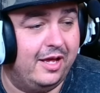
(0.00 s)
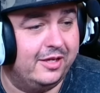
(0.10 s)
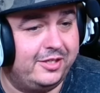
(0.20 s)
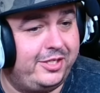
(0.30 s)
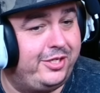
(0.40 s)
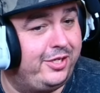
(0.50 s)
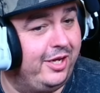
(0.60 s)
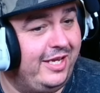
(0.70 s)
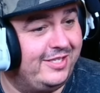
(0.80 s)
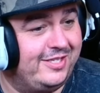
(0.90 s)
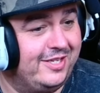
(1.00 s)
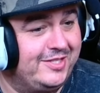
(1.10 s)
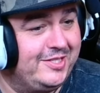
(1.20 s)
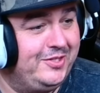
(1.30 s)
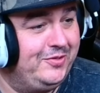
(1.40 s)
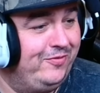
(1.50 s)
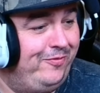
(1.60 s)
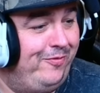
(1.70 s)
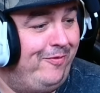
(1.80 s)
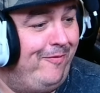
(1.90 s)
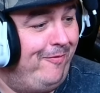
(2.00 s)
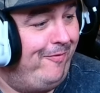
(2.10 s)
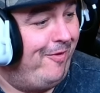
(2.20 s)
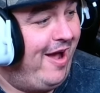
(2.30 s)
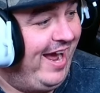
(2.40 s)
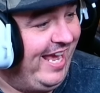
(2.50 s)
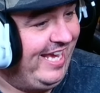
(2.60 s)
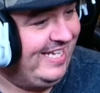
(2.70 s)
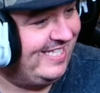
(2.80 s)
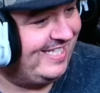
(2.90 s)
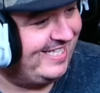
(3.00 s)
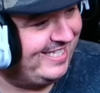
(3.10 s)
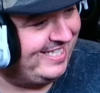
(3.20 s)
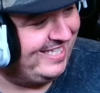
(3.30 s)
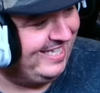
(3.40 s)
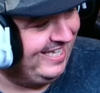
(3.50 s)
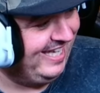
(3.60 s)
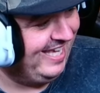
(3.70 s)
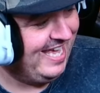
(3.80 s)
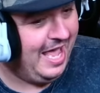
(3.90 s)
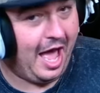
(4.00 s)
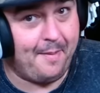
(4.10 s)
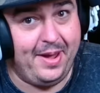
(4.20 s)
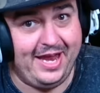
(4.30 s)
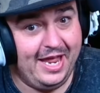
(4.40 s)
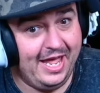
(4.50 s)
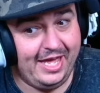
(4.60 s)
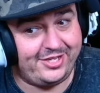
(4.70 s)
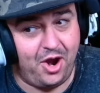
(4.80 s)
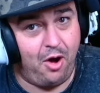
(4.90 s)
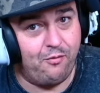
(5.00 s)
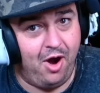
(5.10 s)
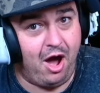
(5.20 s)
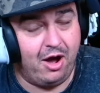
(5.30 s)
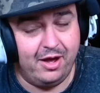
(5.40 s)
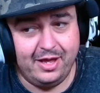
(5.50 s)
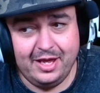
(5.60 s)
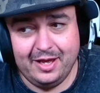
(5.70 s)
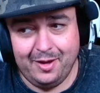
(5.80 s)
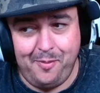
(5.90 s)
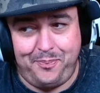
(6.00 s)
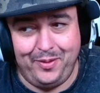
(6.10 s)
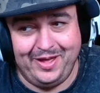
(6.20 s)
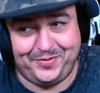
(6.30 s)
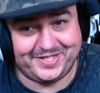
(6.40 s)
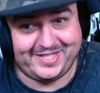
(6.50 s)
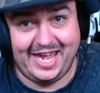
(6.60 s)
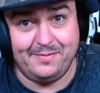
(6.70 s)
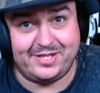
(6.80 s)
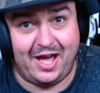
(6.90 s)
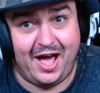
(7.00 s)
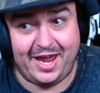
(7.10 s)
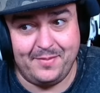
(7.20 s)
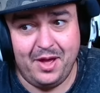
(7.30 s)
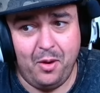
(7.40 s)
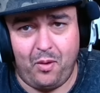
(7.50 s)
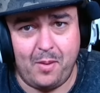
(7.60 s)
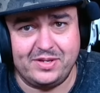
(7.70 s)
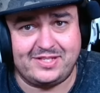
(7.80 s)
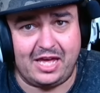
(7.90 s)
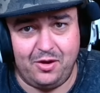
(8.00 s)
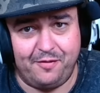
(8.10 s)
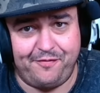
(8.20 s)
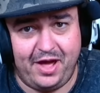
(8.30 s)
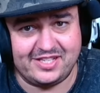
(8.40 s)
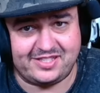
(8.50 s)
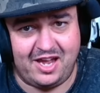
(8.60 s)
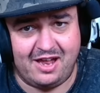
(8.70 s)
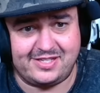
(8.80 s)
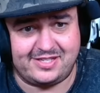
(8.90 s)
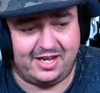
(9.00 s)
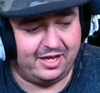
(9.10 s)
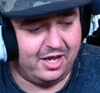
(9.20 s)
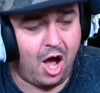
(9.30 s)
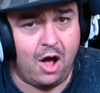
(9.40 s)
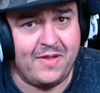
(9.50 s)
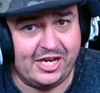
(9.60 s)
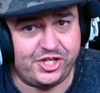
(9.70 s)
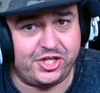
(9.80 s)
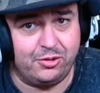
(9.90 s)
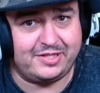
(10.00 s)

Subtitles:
Jesus Christ. I mean, he's not wrong, but at the same time, why was that your first answer on national